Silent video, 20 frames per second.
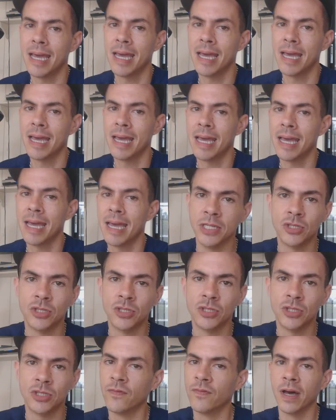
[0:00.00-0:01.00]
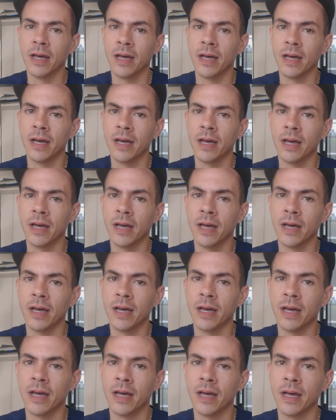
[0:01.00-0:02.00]
Too good to be true, fellas.
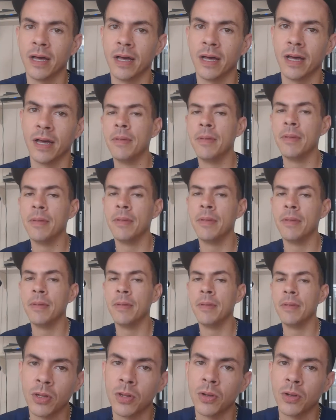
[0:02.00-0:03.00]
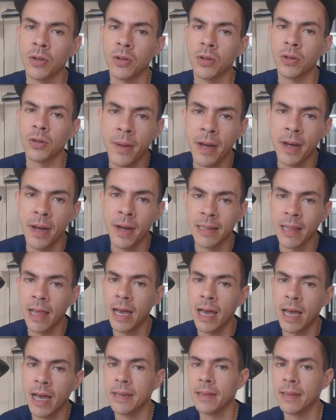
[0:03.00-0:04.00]
Take it. I'm even putting a little on the money
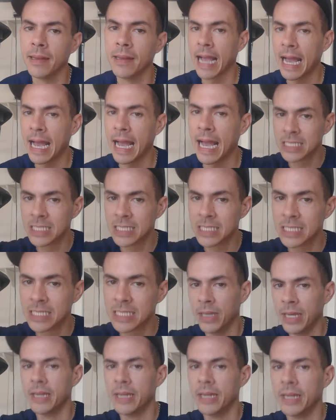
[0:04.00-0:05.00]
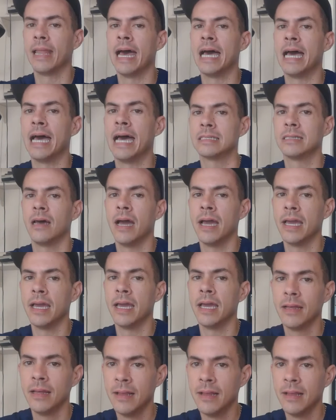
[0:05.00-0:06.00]
line. Like, I split it last
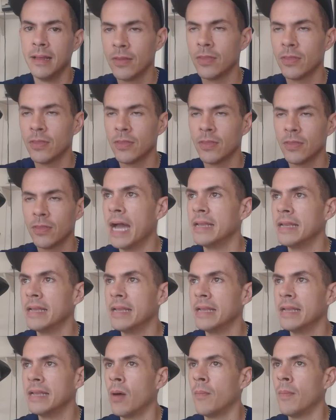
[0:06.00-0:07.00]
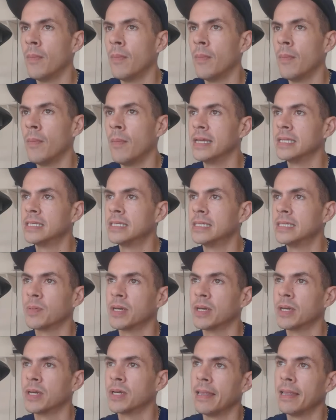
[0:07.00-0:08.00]
night the way I did all my bets
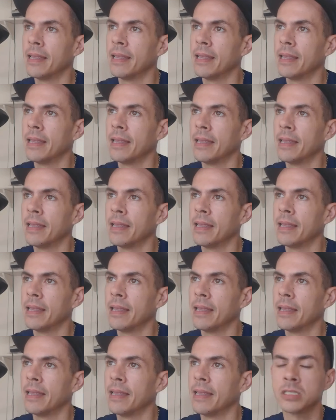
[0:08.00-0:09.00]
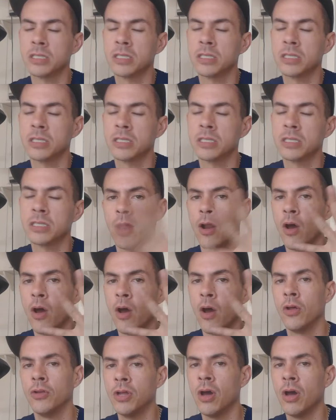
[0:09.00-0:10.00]
because I like my dogs so much. I got
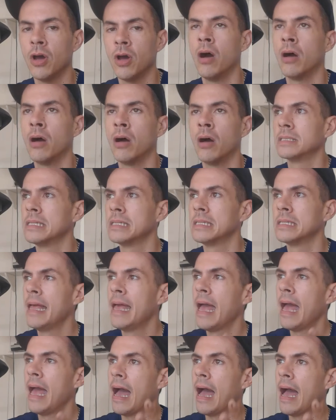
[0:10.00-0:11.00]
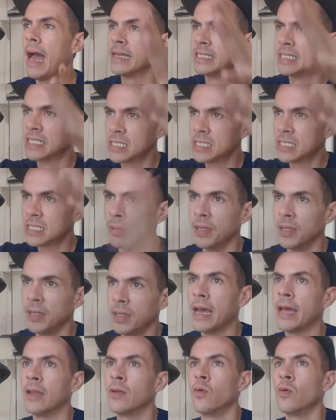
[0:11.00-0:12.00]
all dogs. I
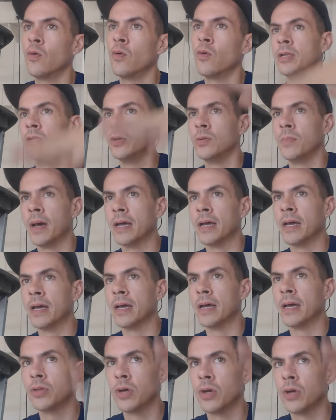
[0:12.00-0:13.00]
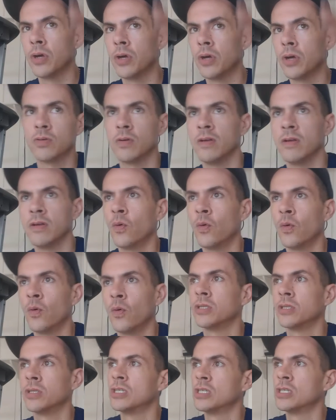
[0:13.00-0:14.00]
split it. I normally do about 2/3,
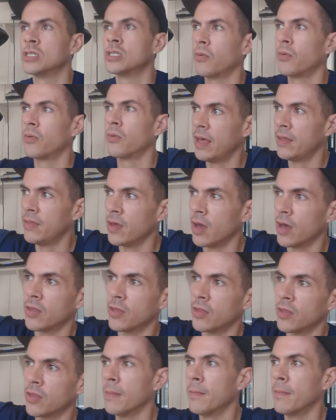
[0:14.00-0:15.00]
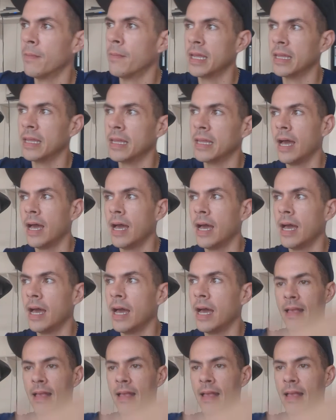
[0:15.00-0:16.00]
3/4 on the spread, the other on the money line.
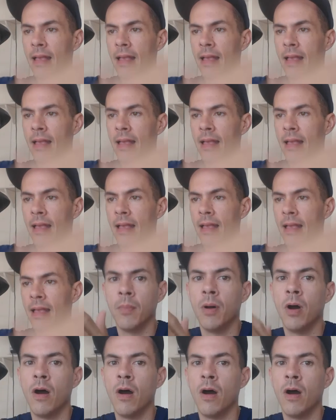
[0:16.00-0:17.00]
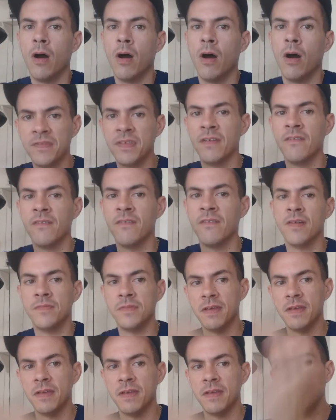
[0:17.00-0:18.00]
I split them all,
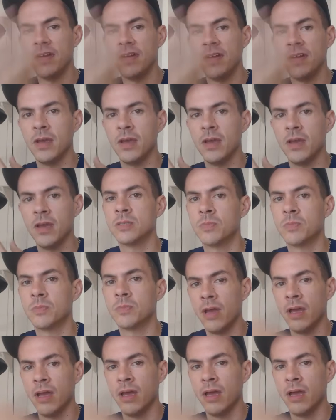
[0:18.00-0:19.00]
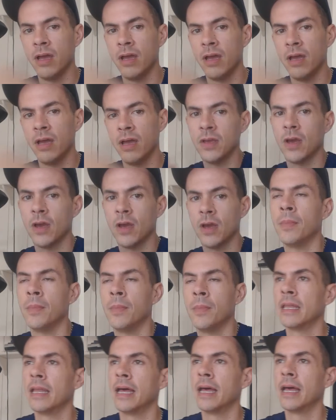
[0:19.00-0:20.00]
50-50, 50 on the spread, 50 on the
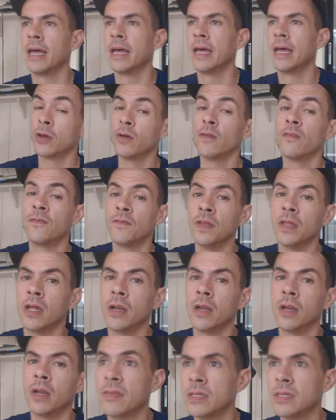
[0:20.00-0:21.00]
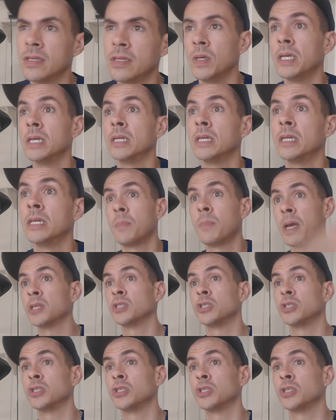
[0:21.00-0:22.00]
money line. I got a good feeling about this weekend,
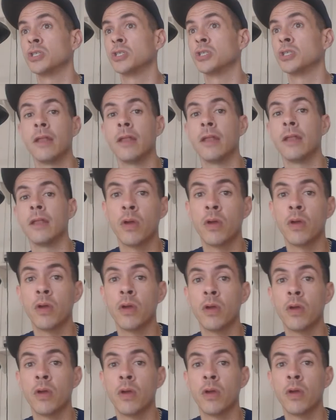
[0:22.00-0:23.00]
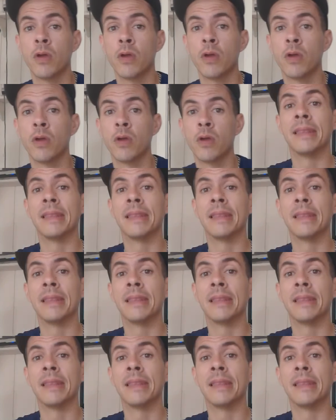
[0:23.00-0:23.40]
especially since I had a 3-4